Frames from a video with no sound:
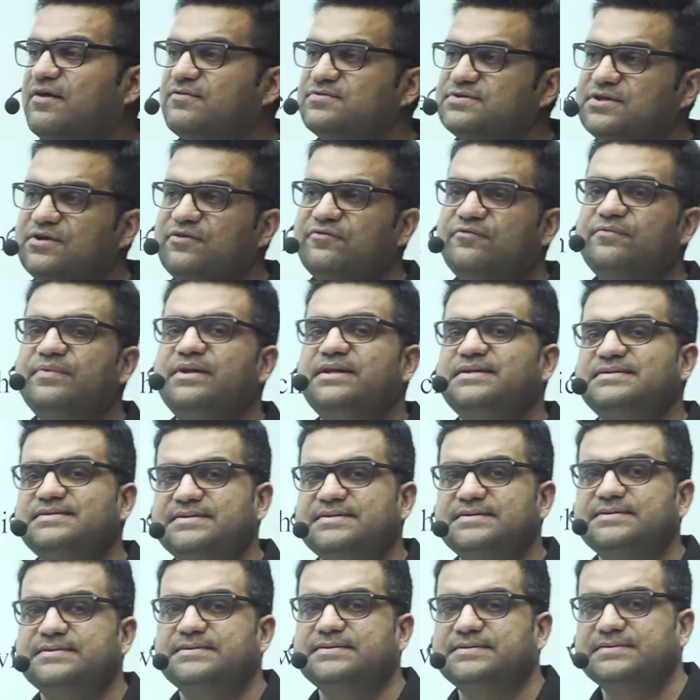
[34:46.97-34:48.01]
of
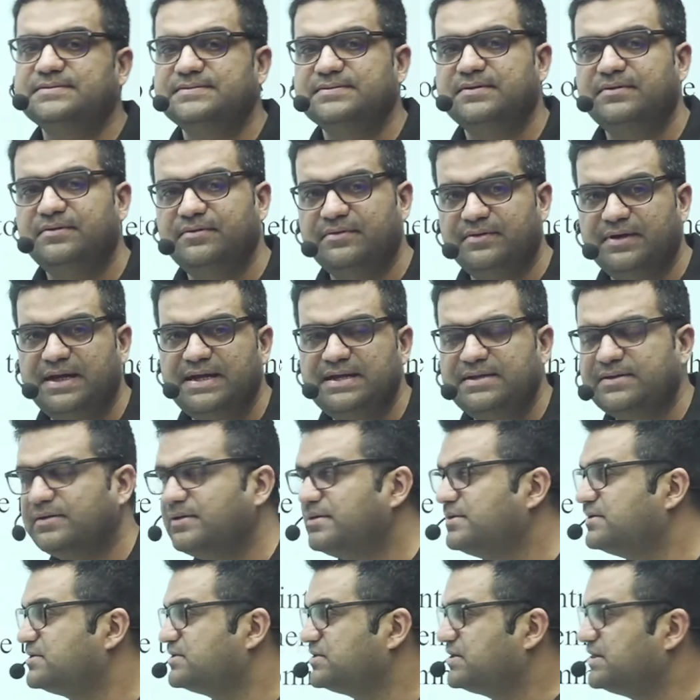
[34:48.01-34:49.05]
Ministers, right?
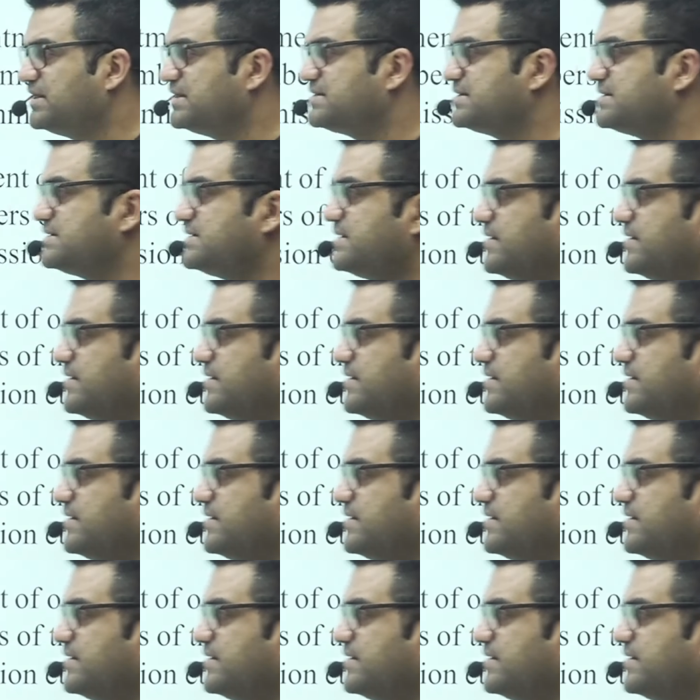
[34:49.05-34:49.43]
So this is there.